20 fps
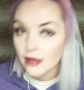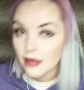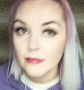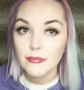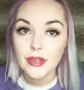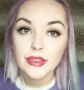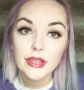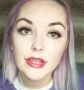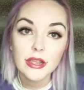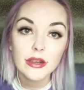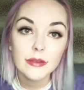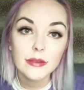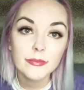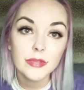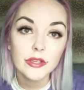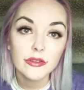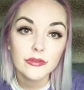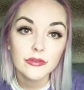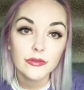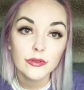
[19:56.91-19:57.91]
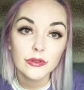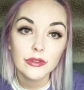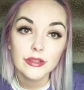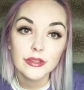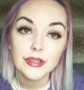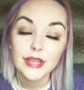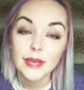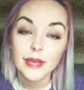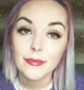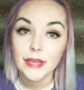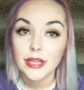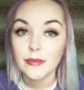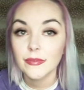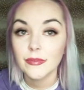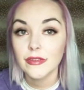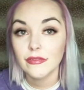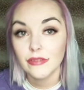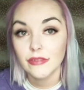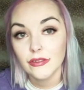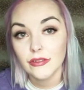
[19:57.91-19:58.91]
But they are beautiful. They make me
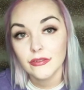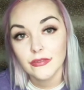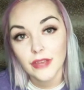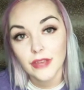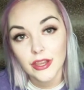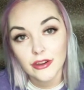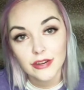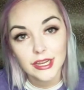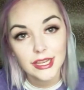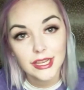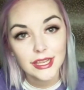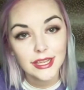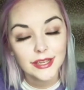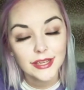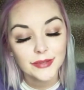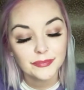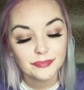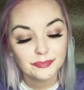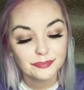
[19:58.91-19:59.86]
feel very